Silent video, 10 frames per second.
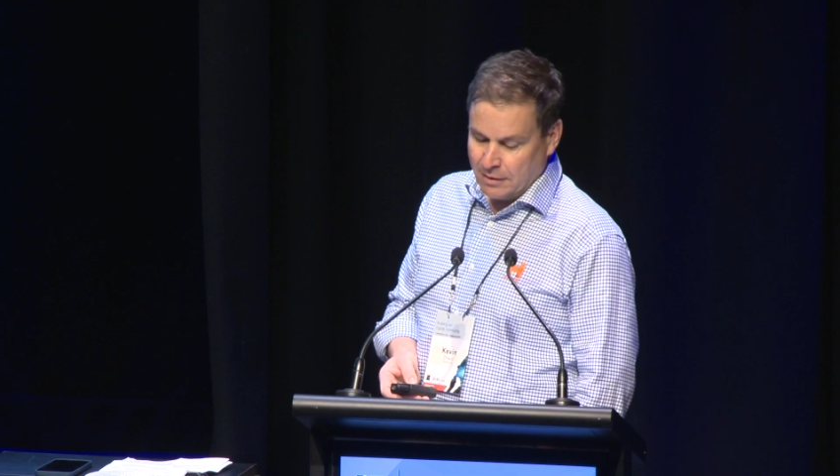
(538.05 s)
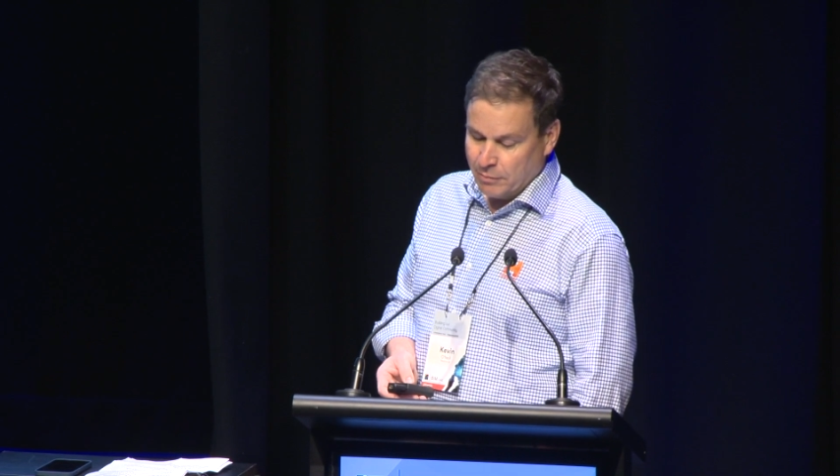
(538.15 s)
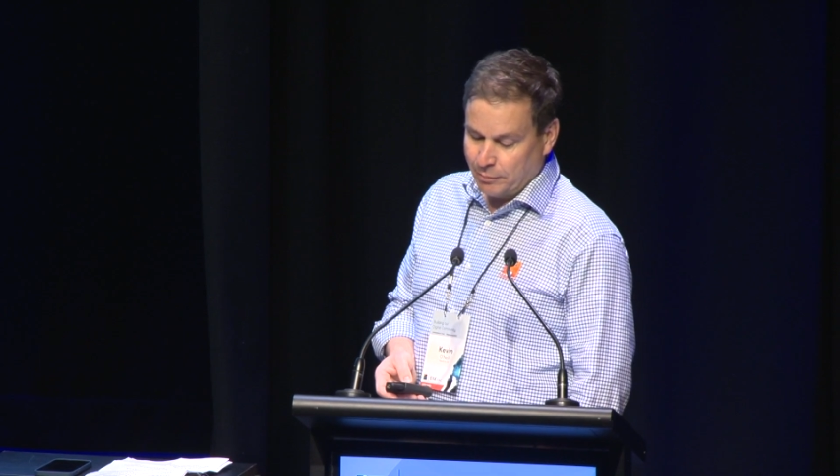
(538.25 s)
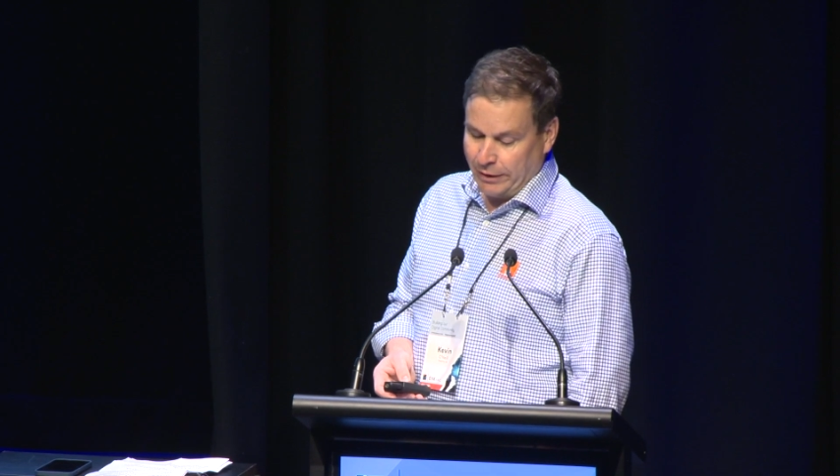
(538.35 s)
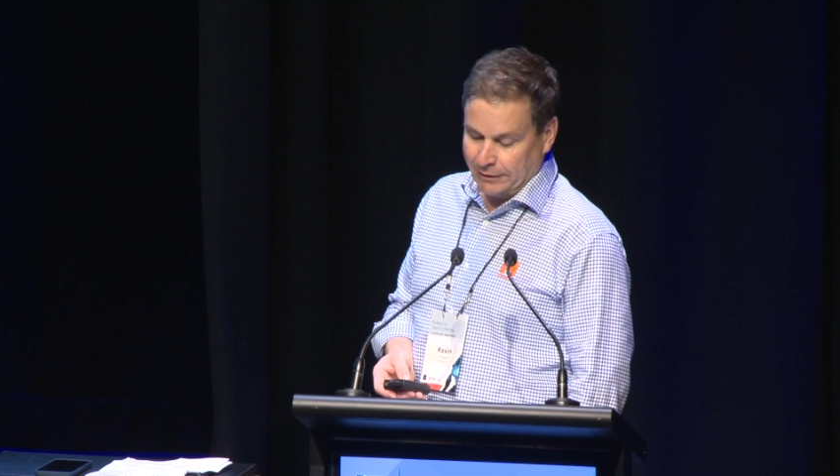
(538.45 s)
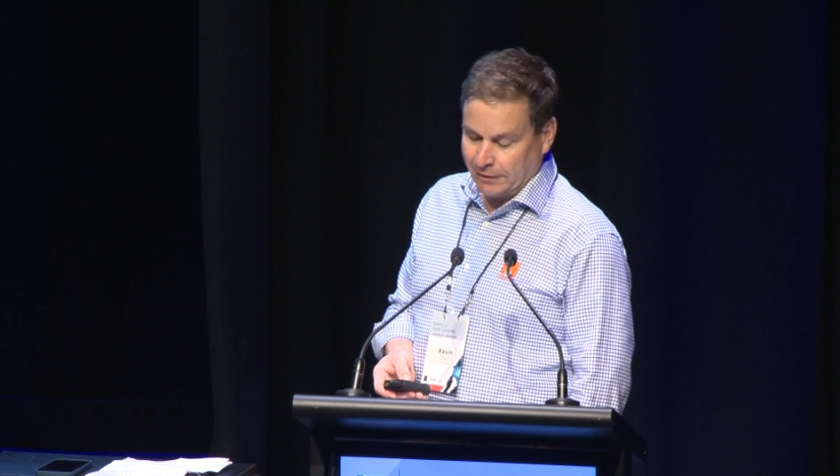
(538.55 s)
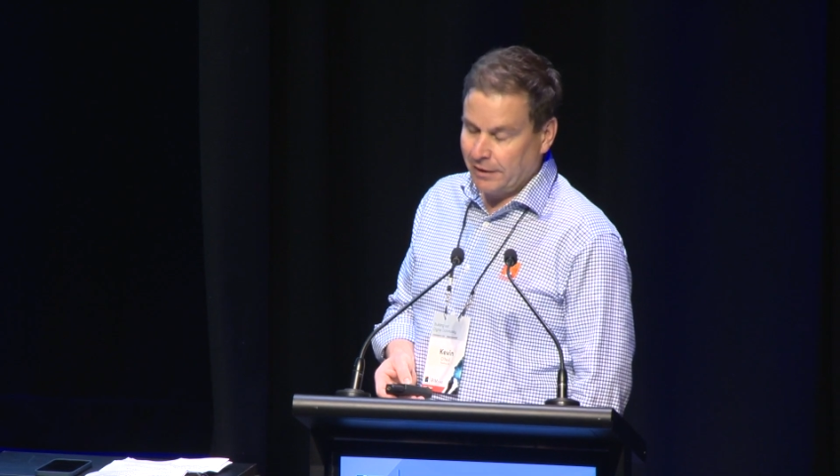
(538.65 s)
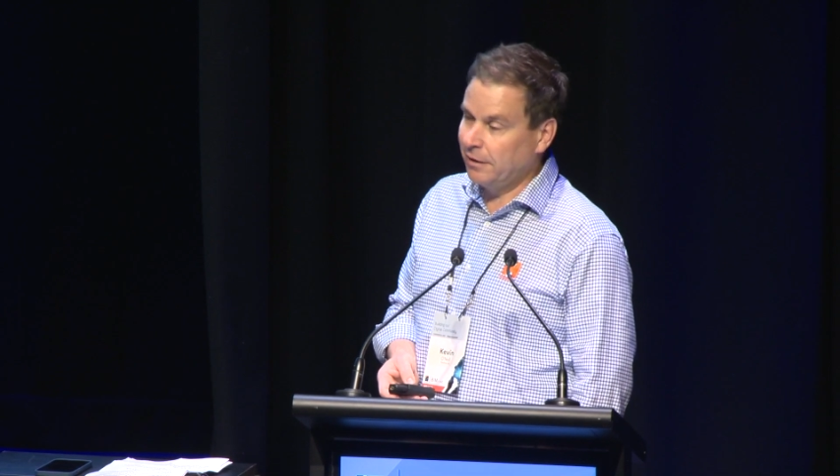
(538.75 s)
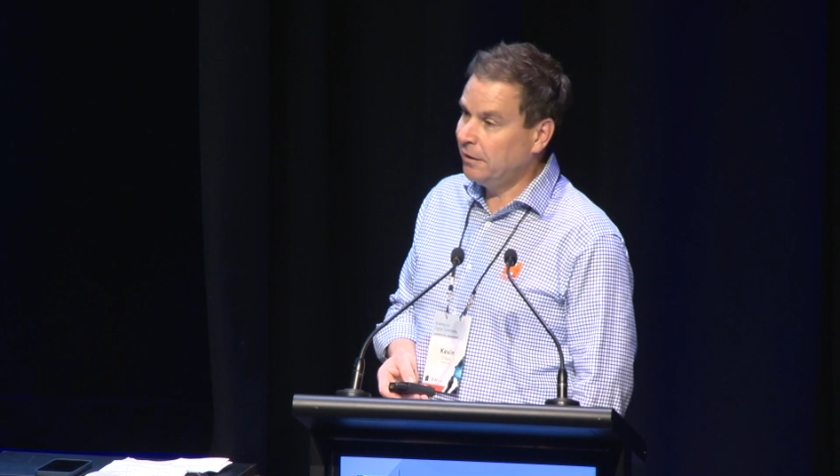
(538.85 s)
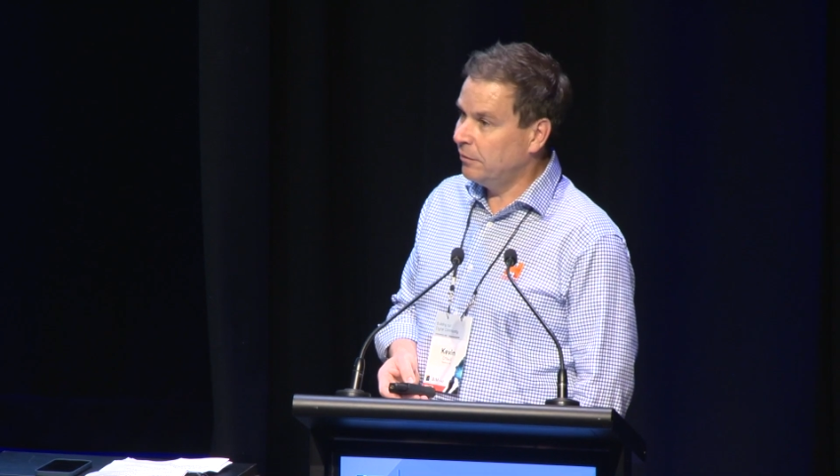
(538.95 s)
but
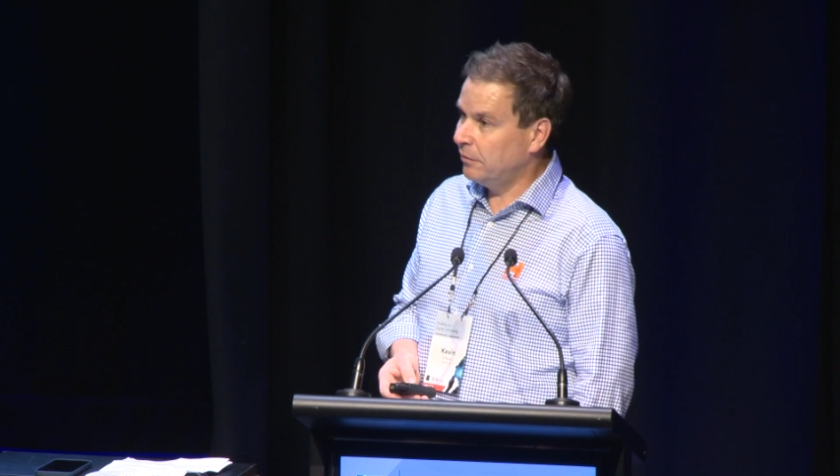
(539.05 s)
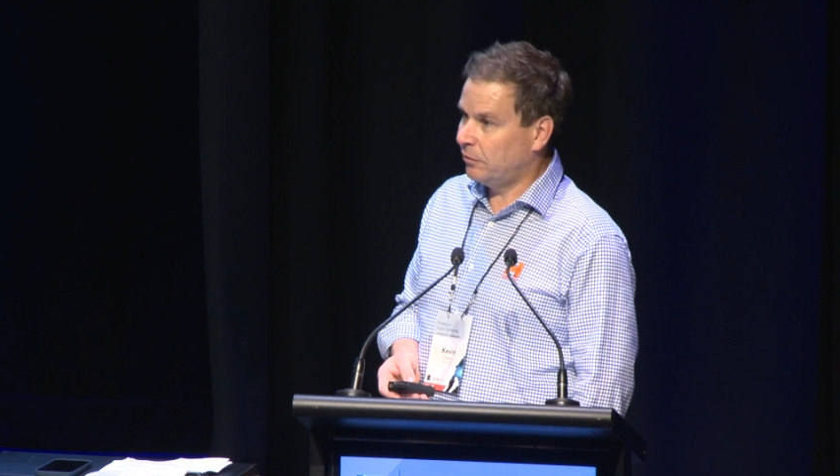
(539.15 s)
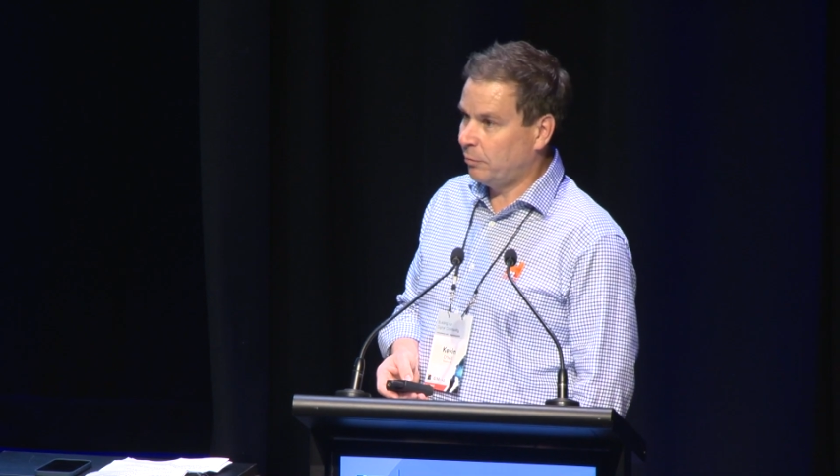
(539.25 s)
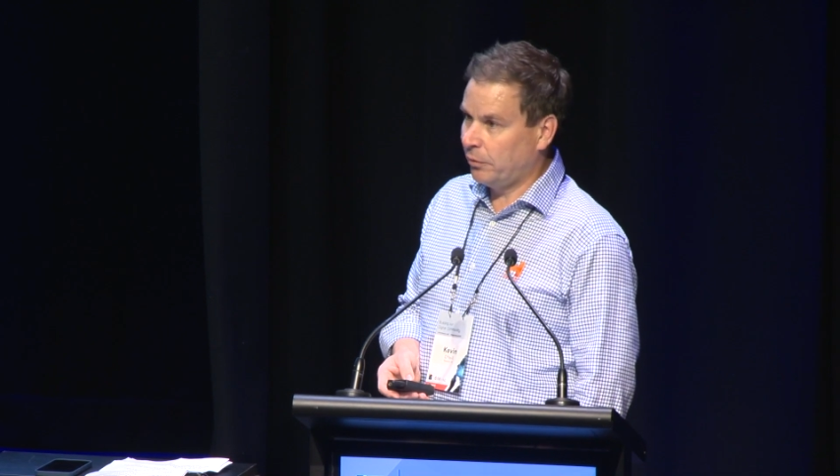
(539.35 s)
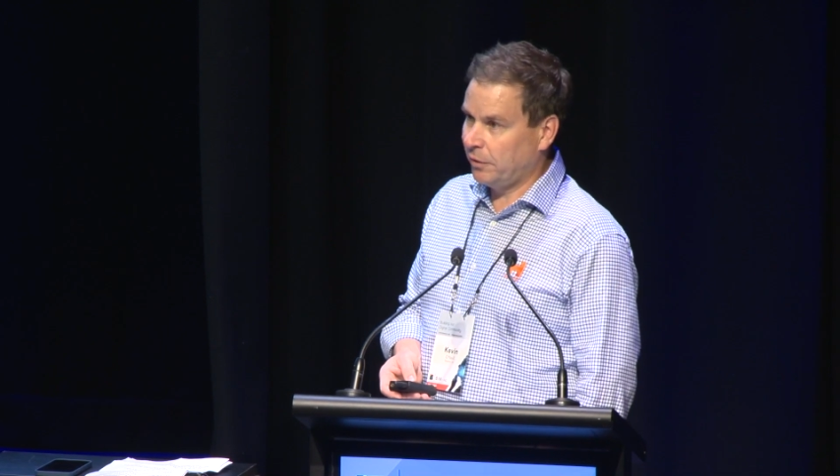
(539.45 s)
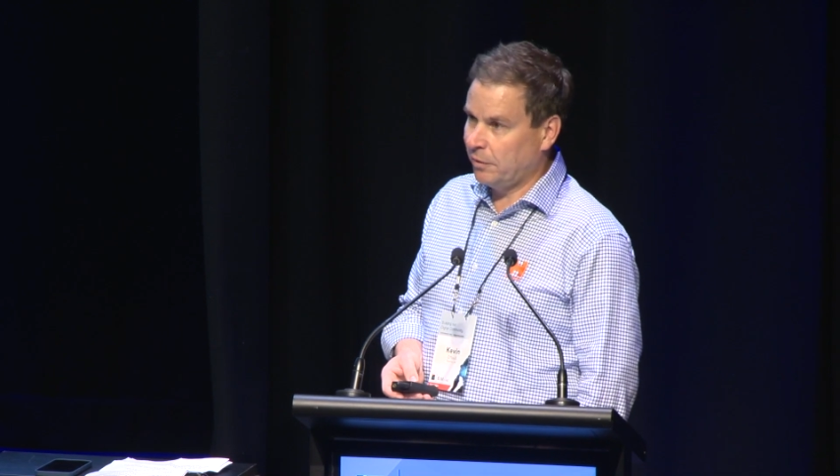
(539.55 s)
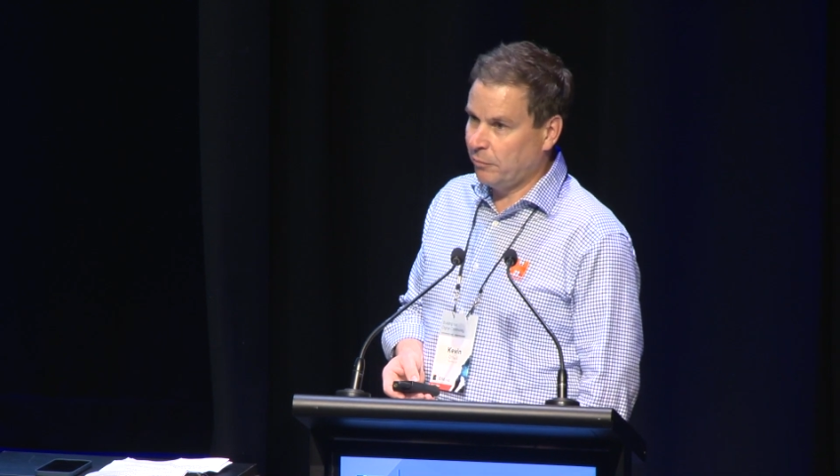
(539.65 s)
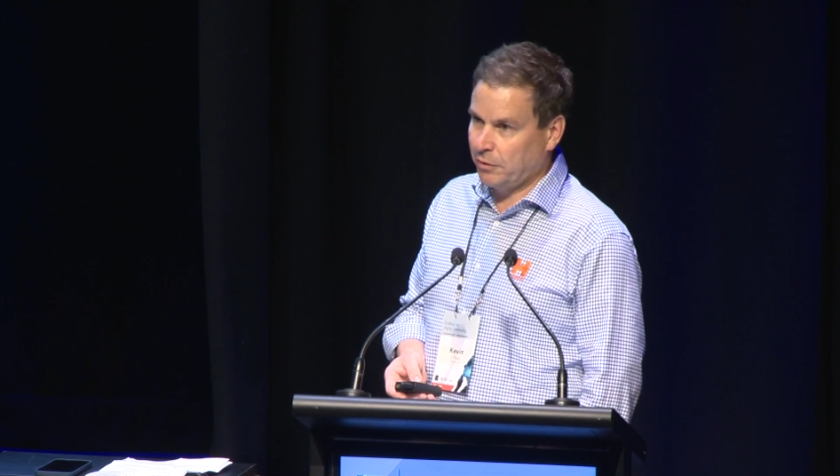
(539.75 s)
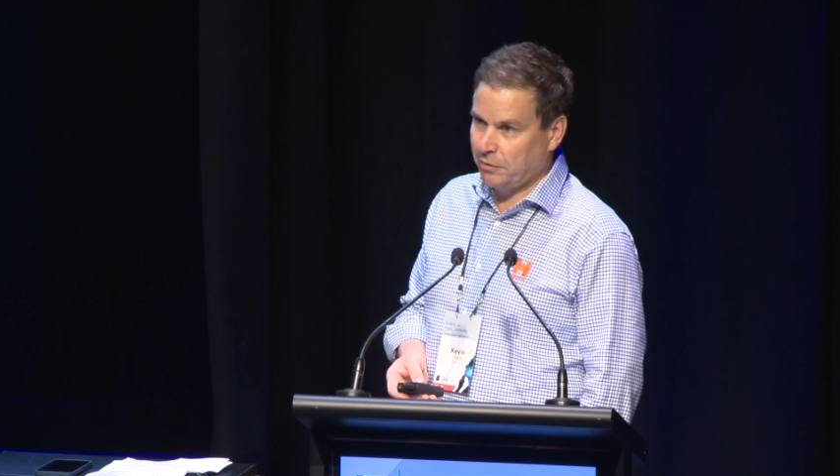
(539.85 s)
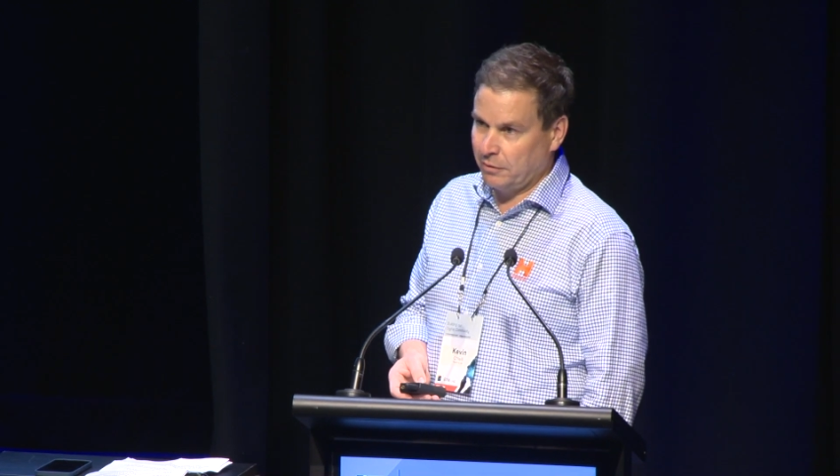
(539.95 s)
practically supporting them
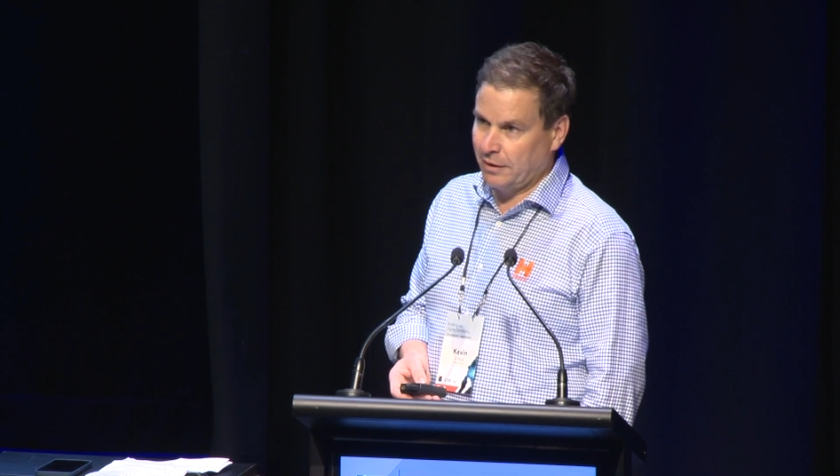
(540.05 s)
with